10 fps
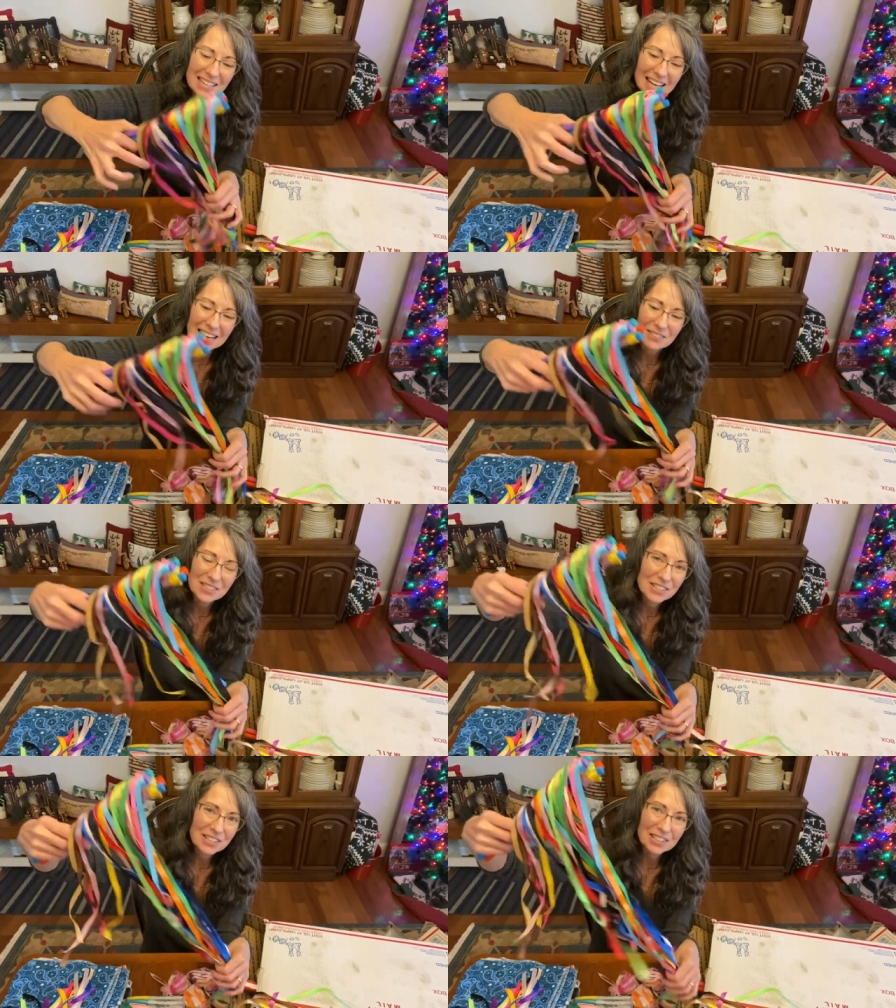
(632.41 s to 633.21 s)
And I'm
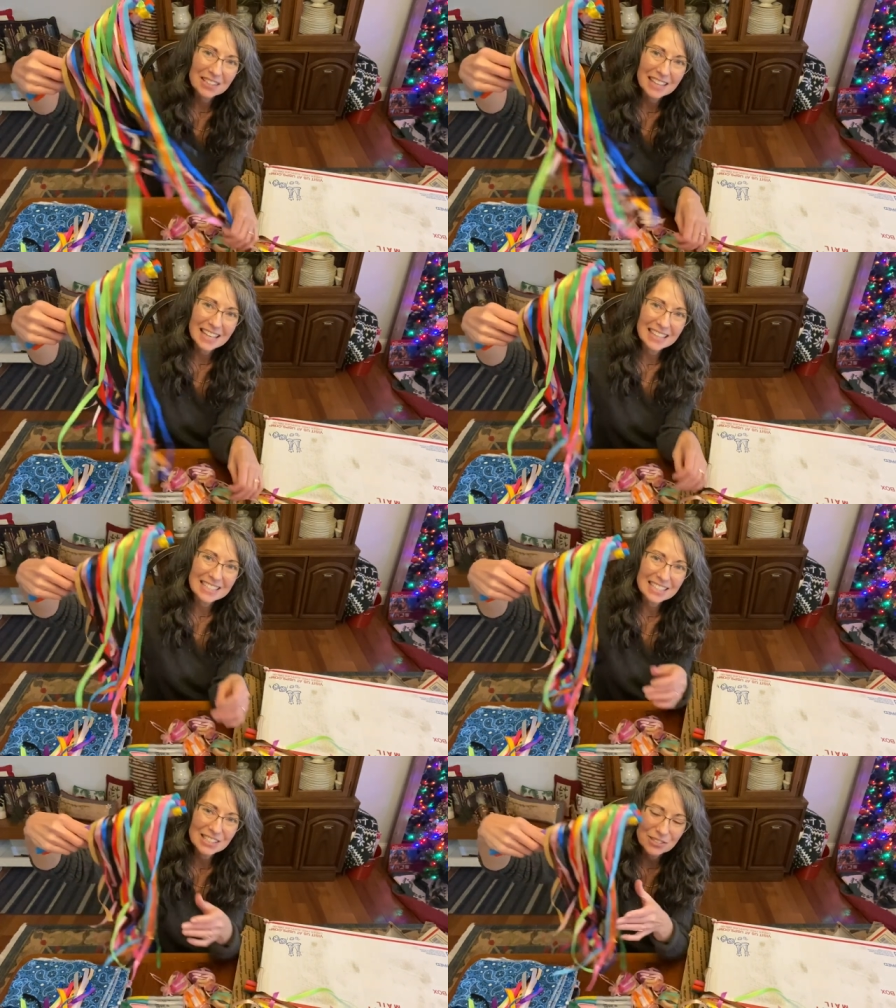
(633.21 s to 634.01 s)
sure that
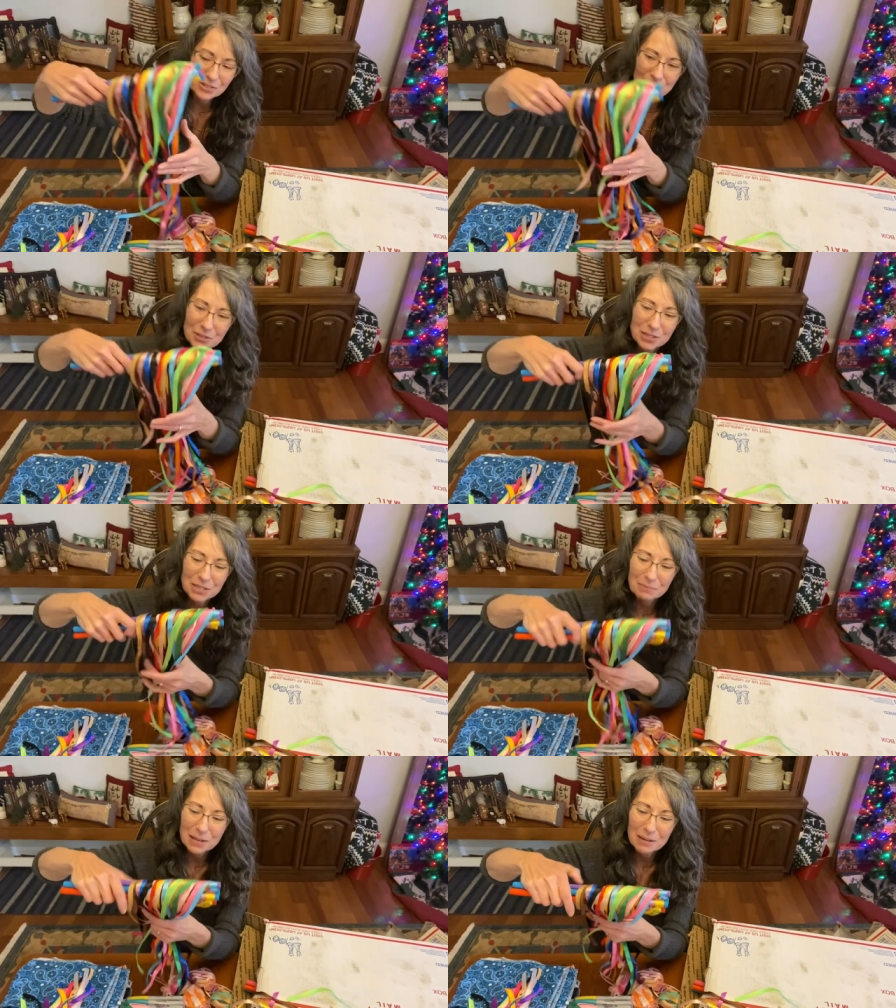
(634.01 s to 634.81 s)
these children will
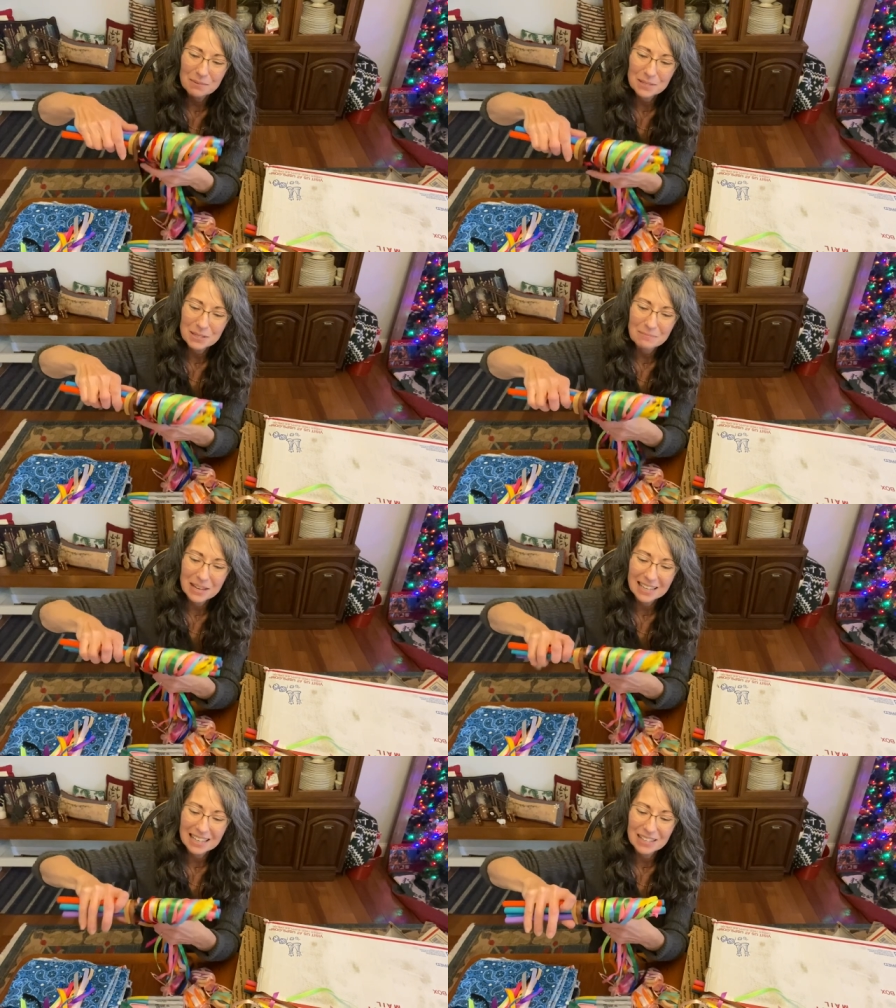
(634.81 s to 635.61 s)
just be able to
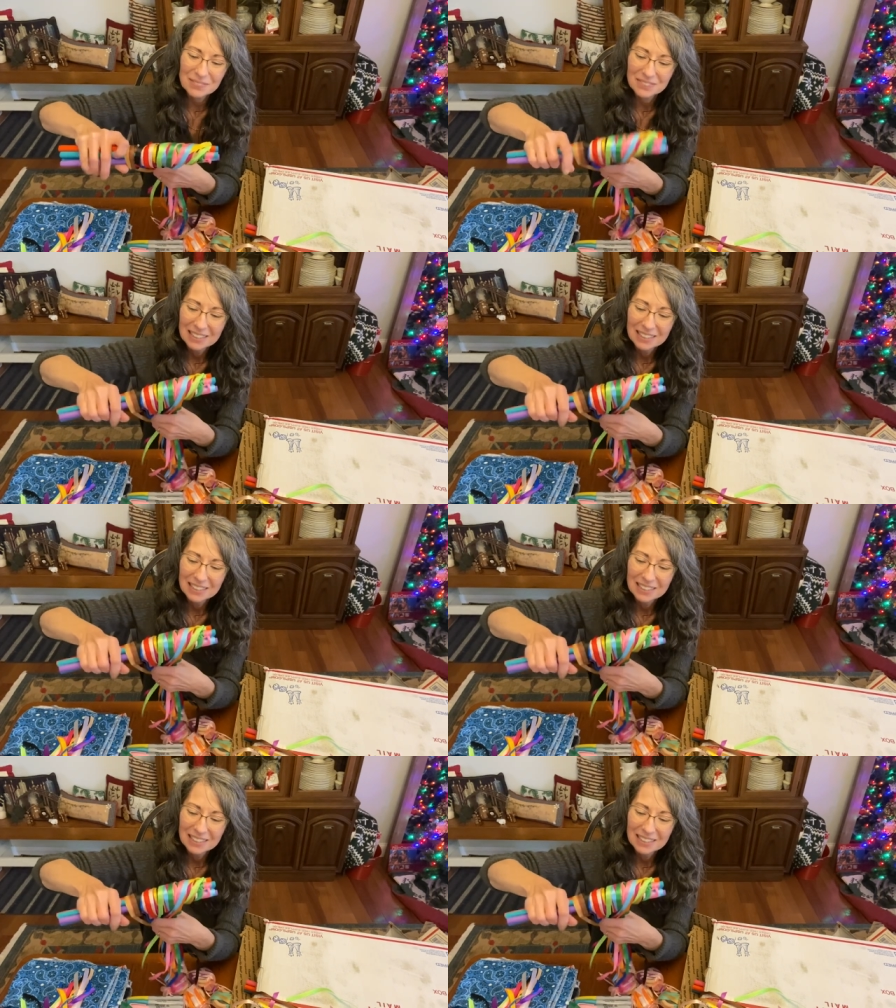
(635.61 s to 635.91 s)
make up